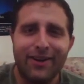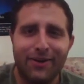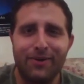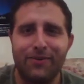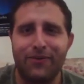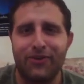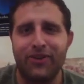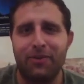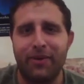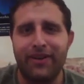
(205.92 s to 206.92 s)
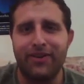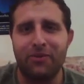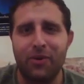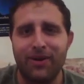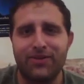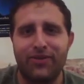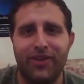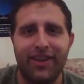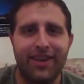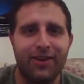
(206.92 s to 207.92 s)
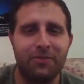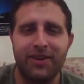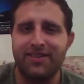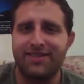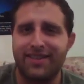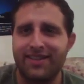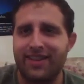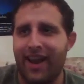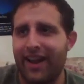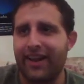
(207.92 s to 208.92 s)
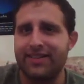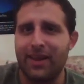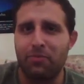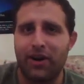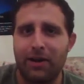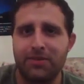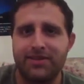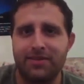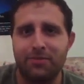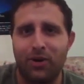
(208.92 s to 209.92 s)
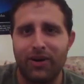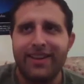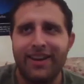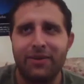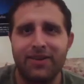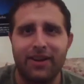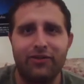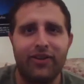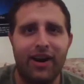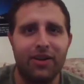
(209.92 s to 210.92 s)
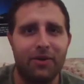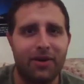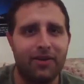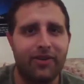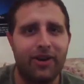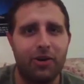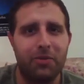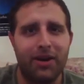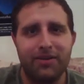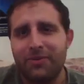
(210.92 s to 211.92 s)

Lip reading: who for some reason works for the humans, because I guess they promised him more, and he was like a follower of Koba,